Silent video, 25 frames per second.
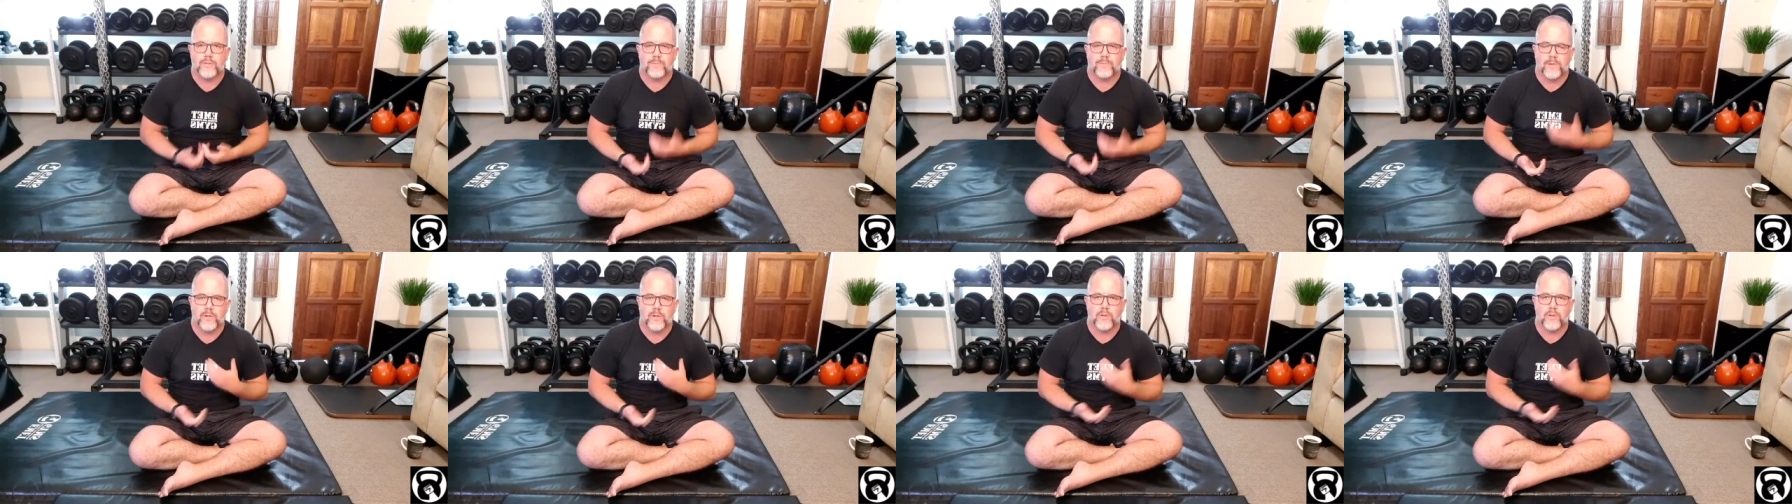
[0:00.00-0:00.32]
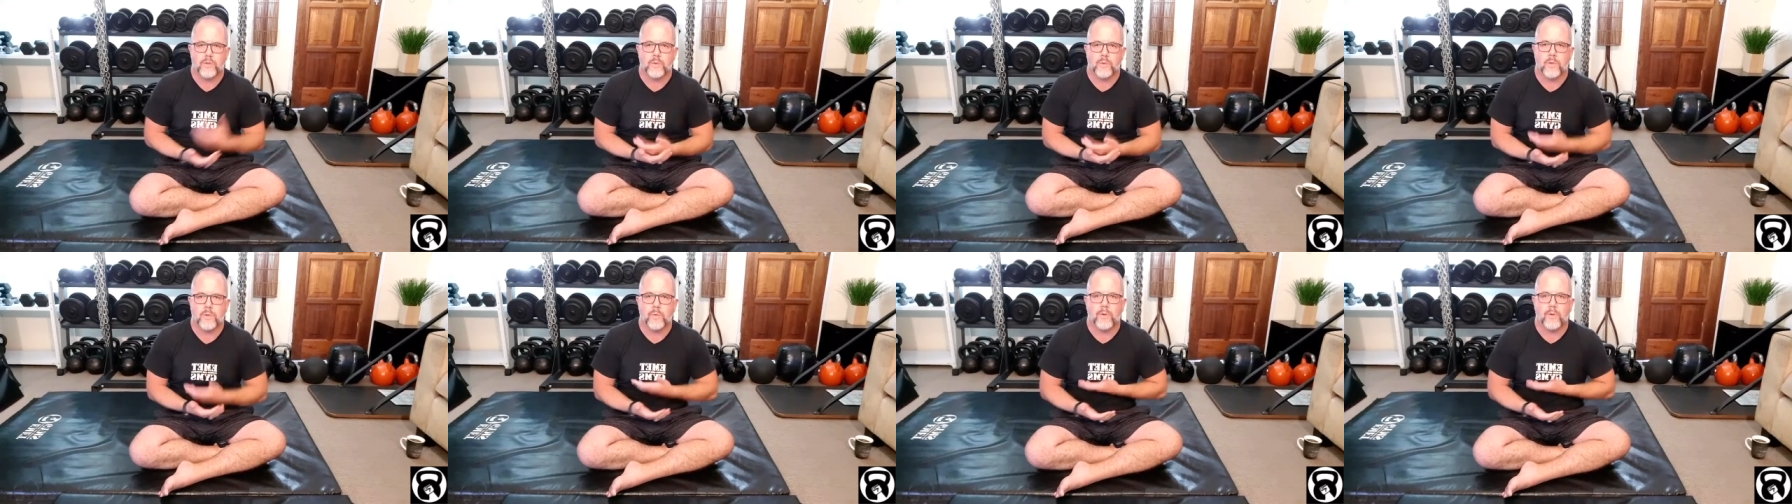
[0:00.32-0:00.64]

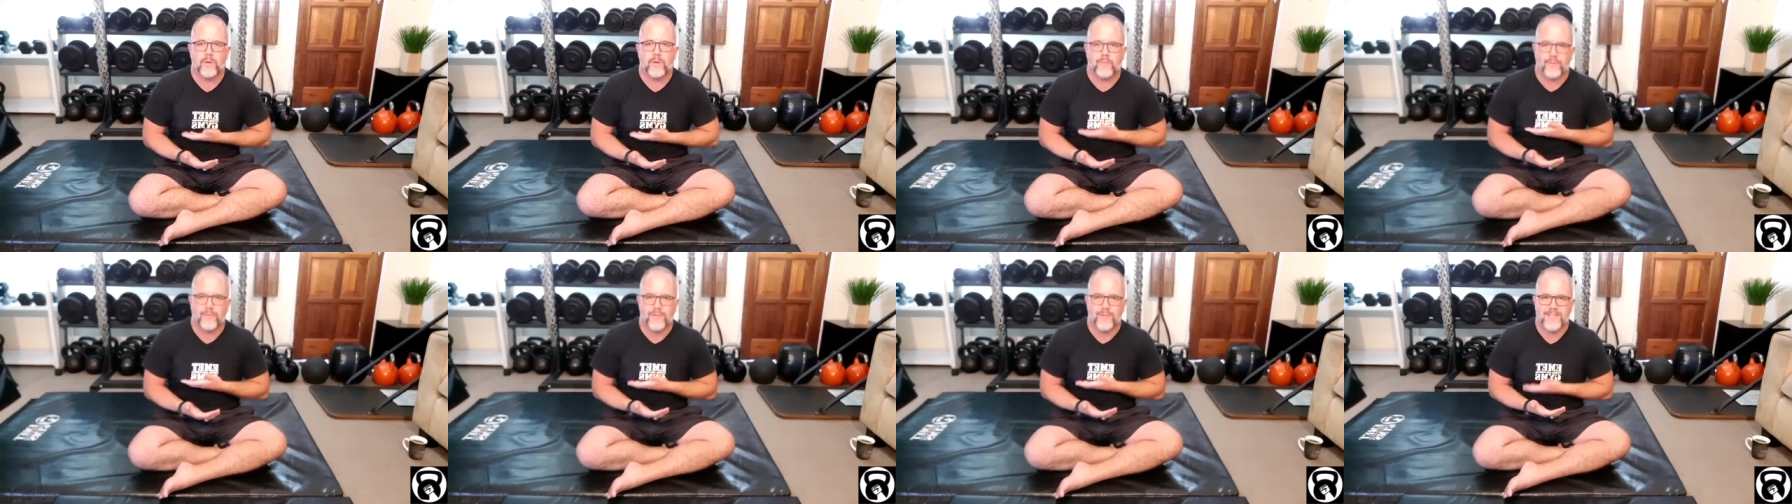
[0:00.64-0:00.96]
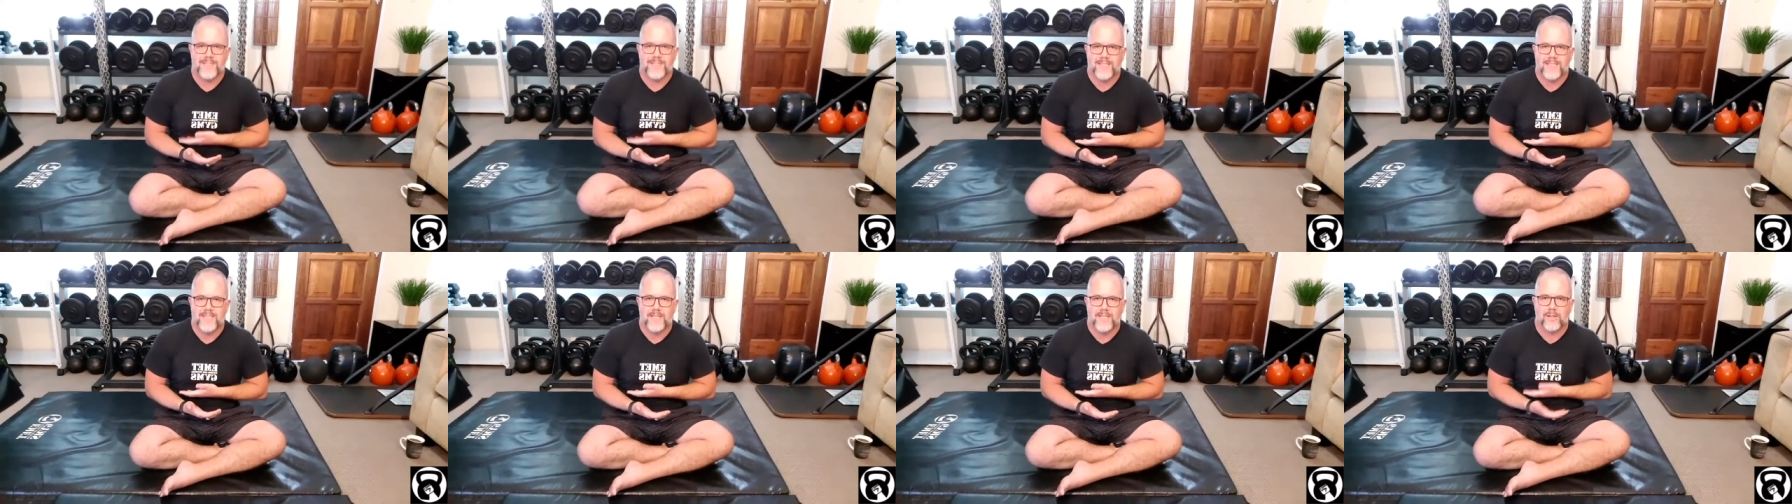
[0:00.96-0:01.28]
because we want to
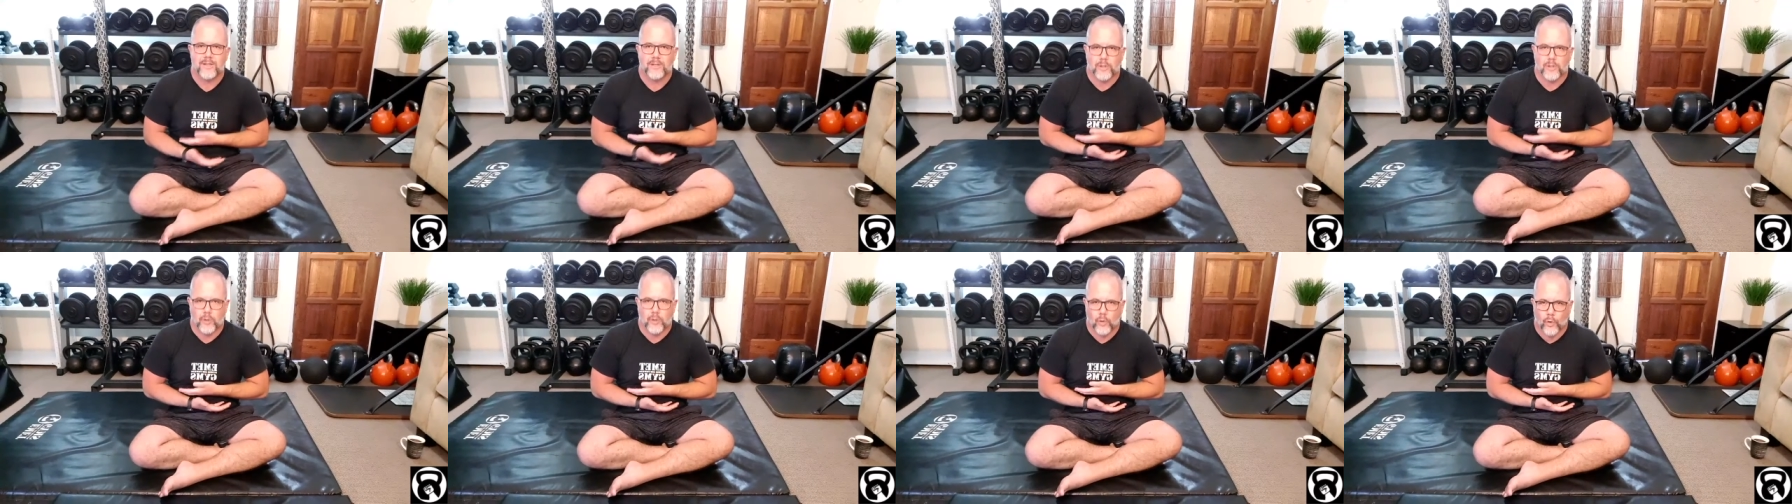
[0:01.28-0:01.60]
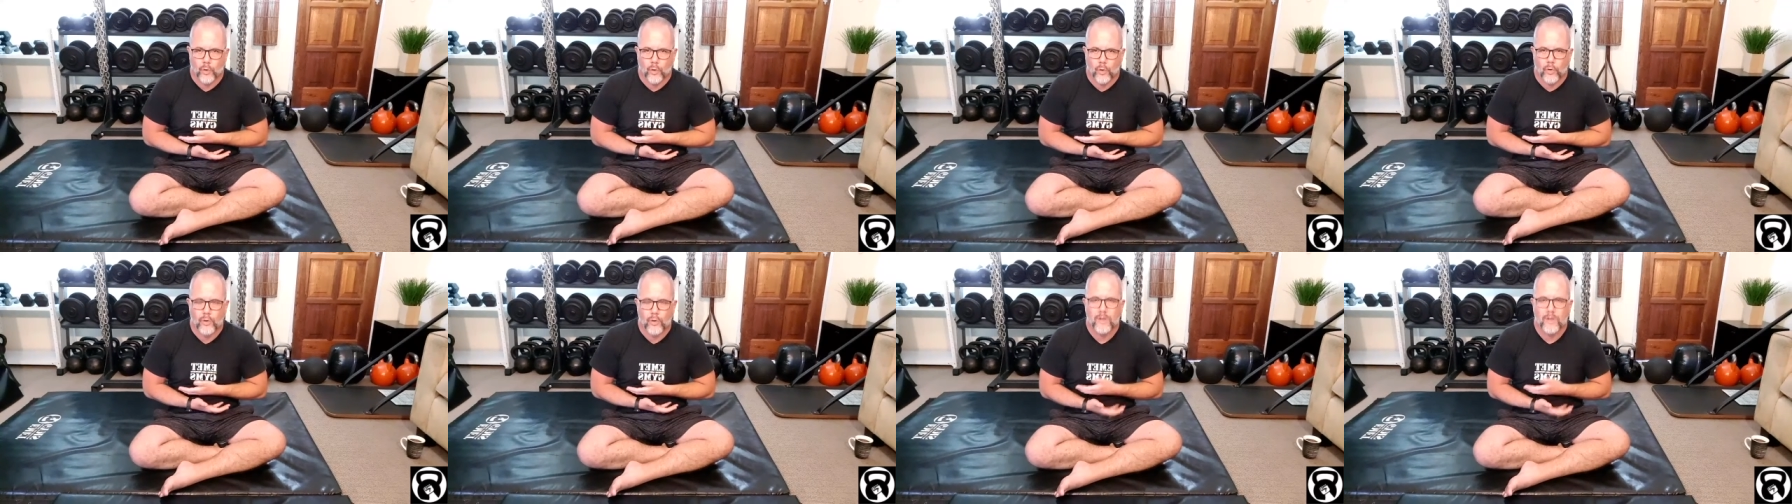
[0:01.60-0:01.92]
fatigue the
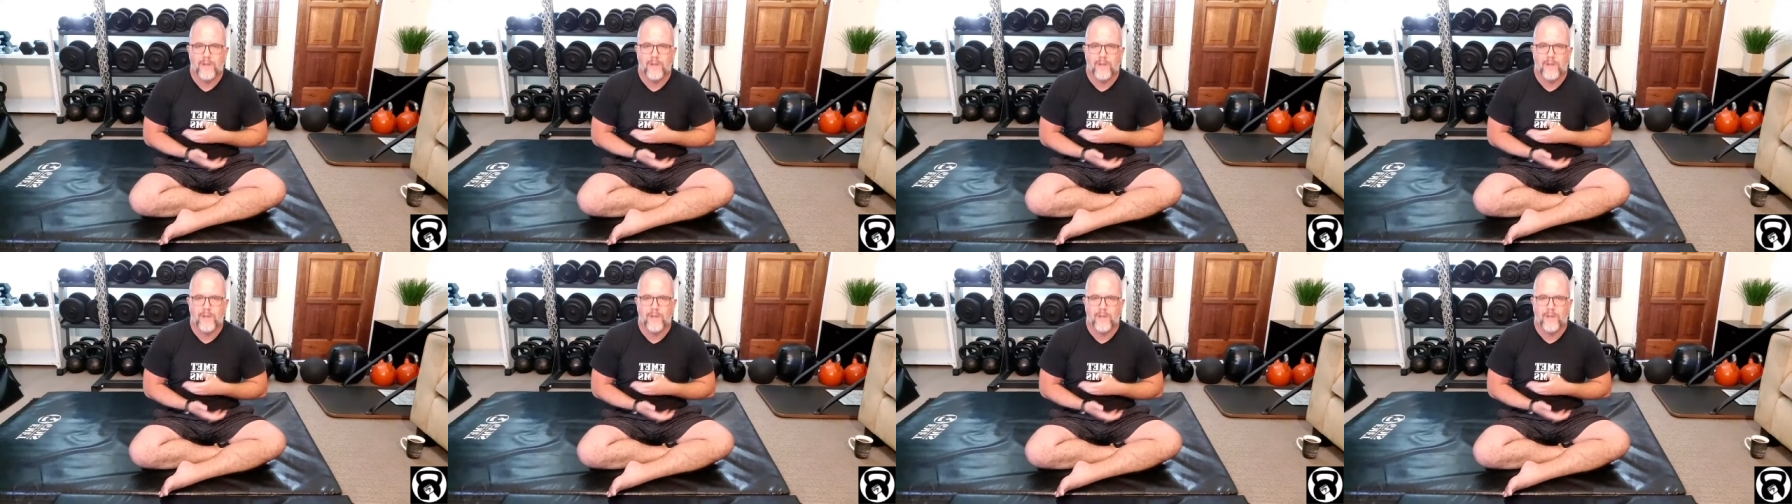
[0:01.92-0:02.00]
core,